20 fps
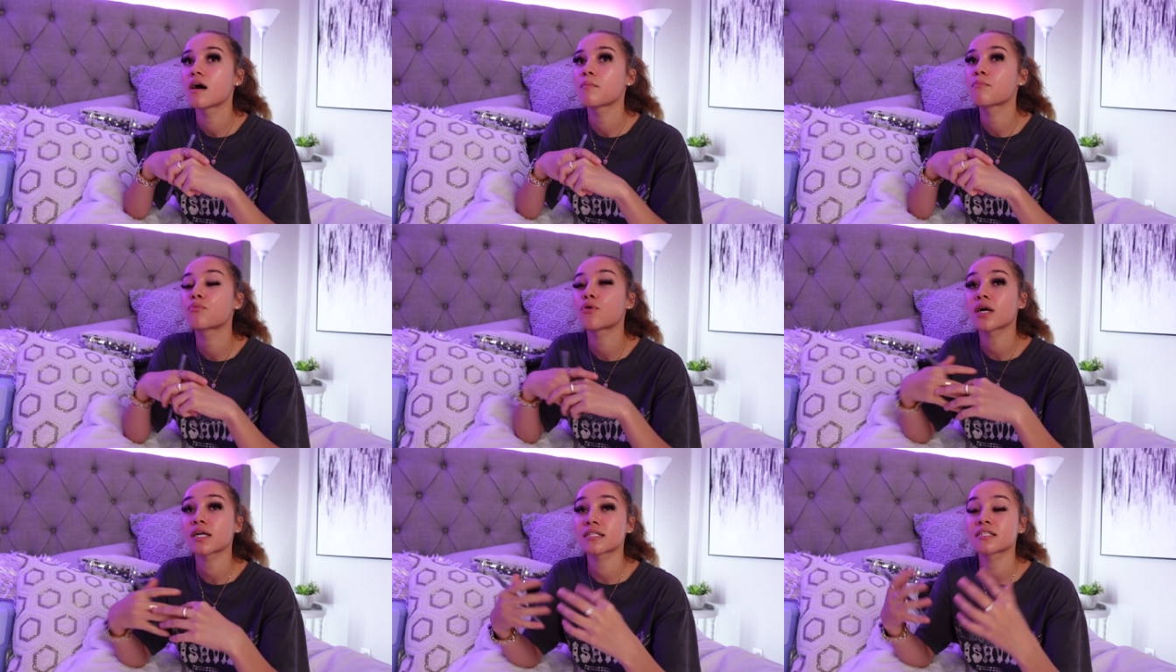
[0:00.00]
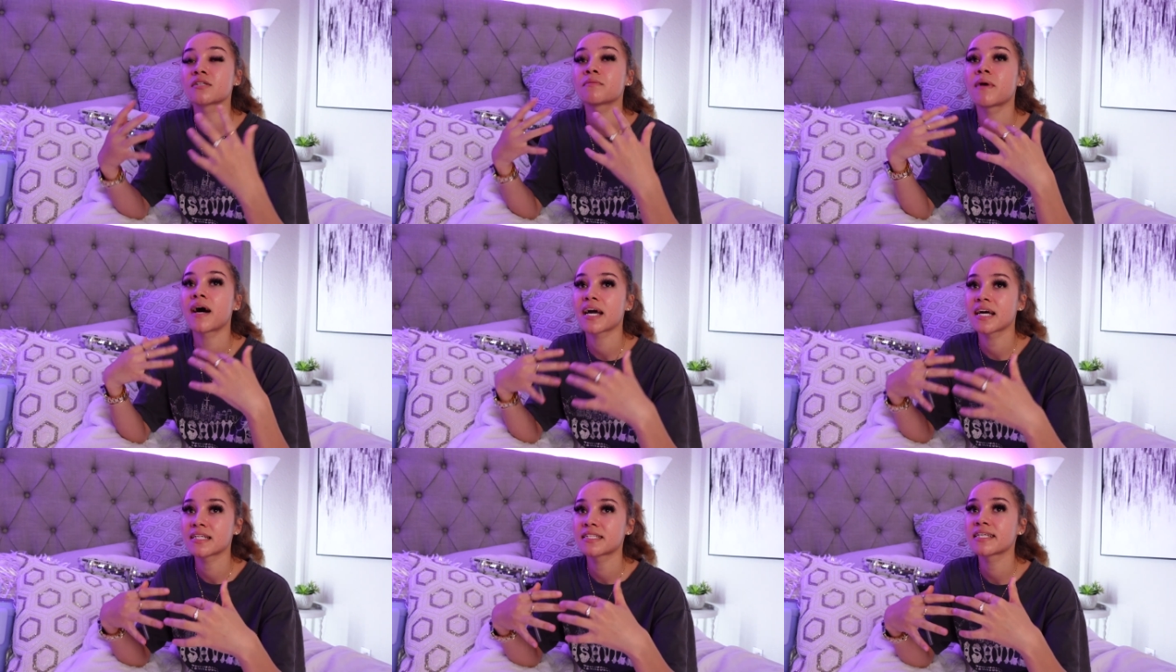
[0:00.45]
brought it to
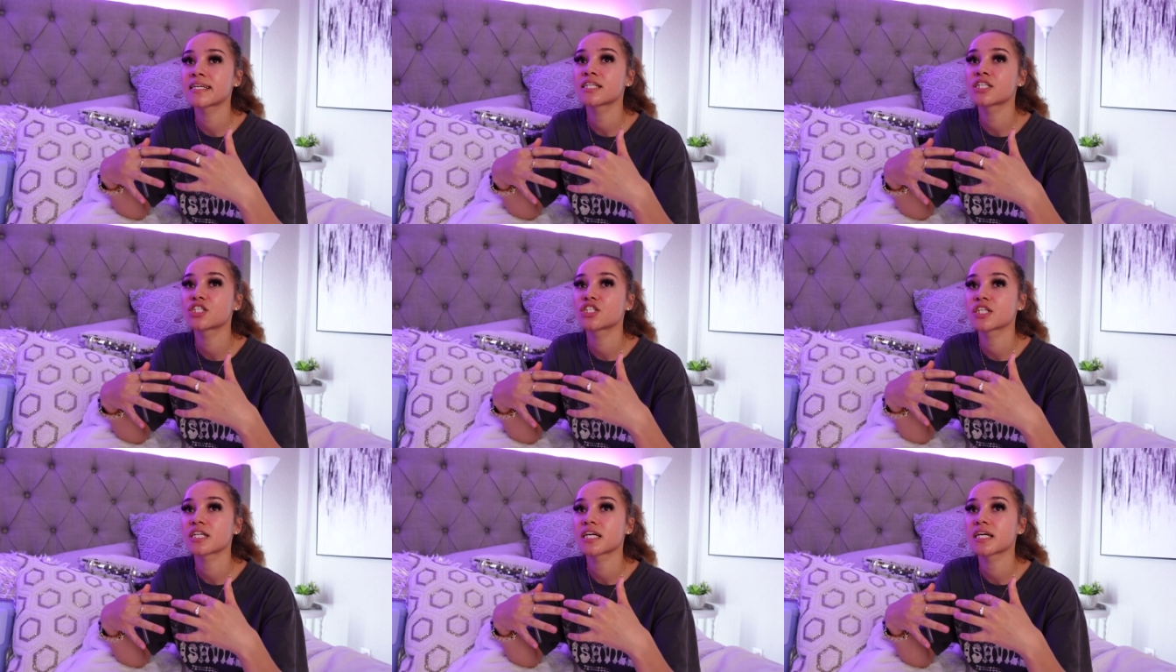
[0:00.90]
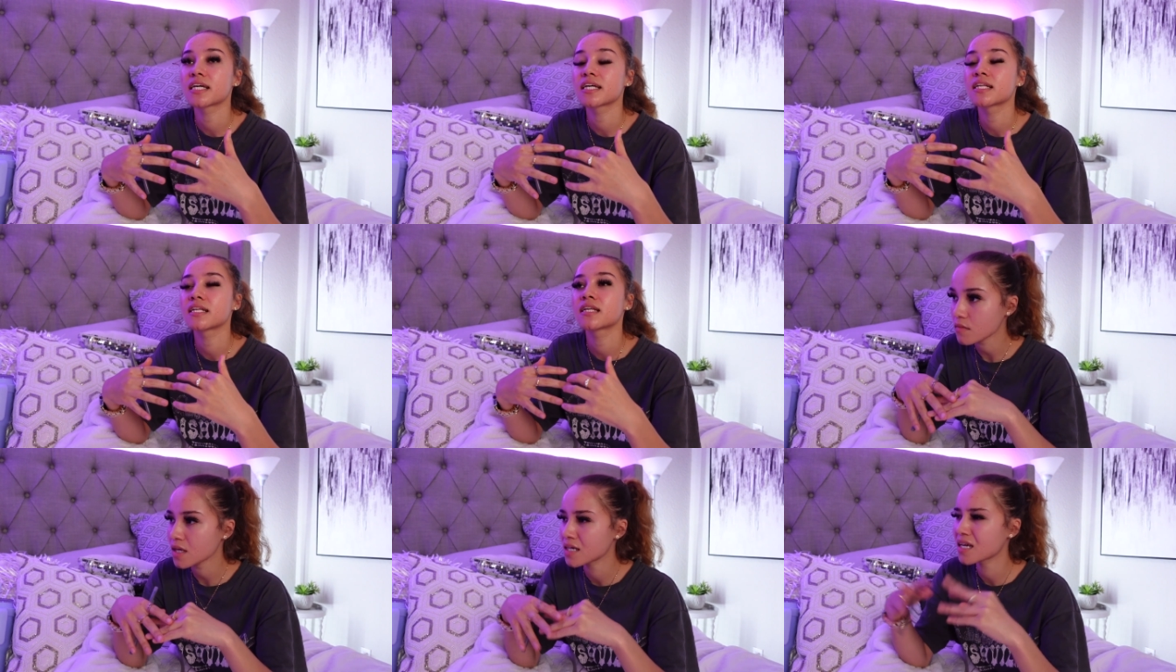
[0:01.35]
my
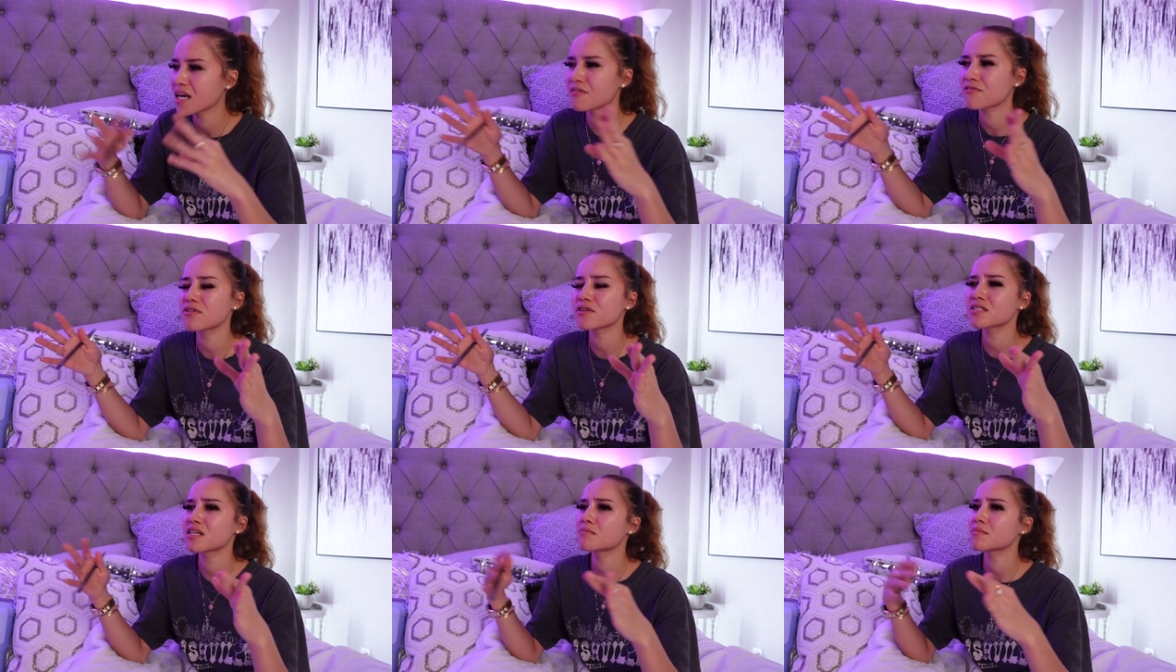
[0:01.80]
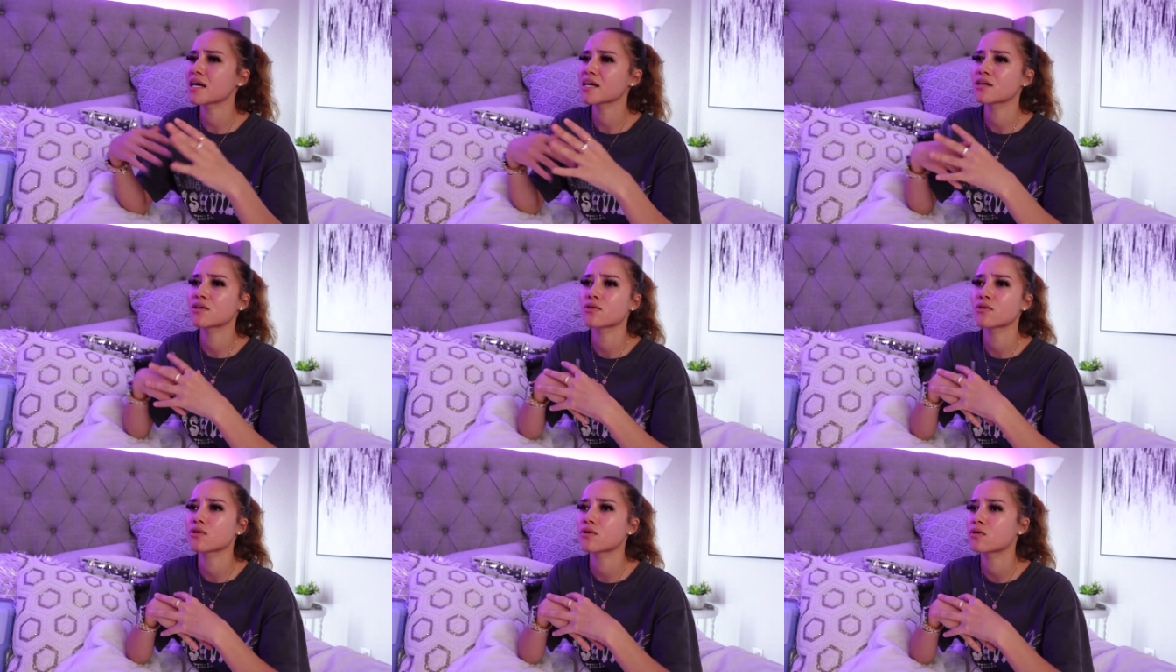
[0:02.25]
attention. And at first I'm
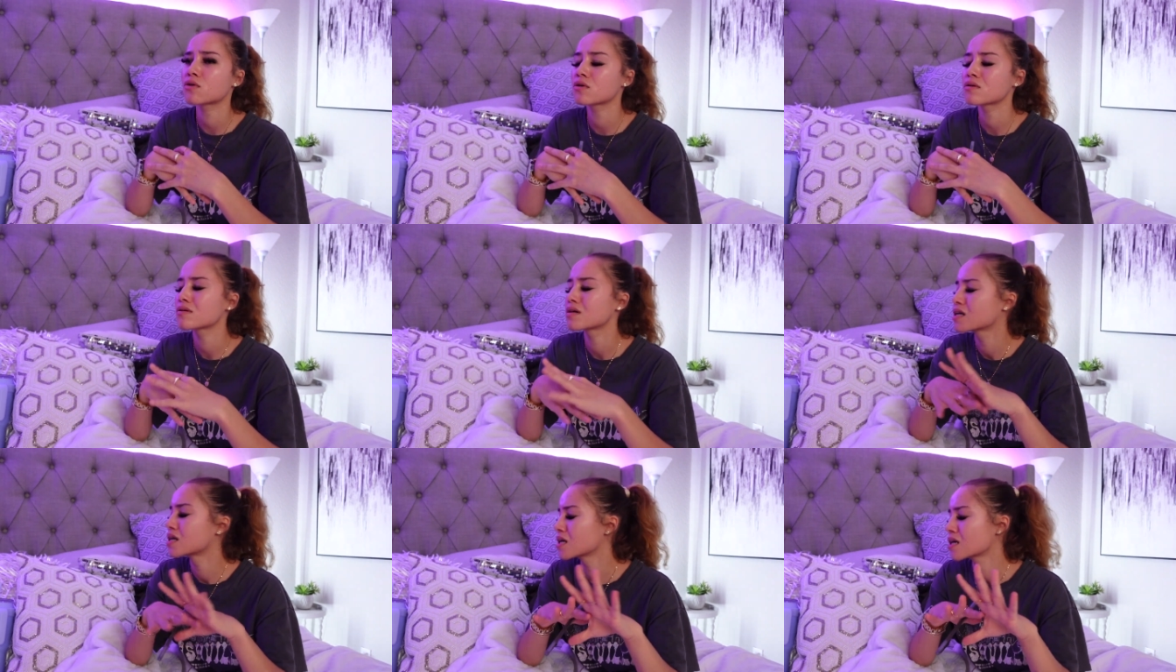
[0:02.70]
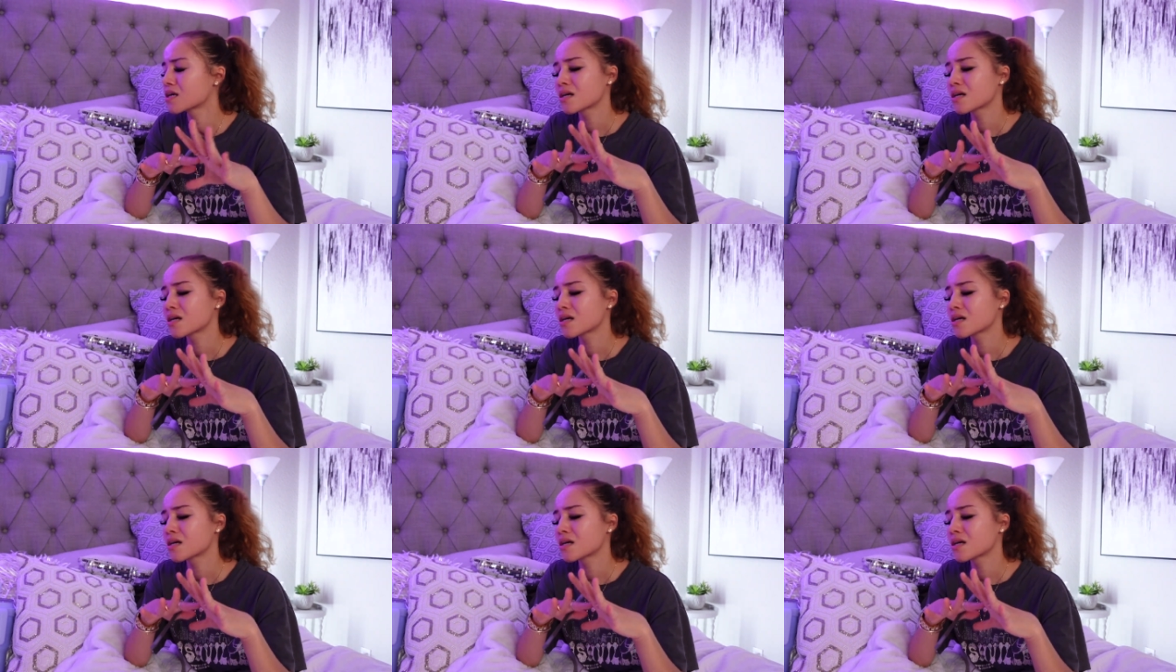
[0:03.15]
like, girl,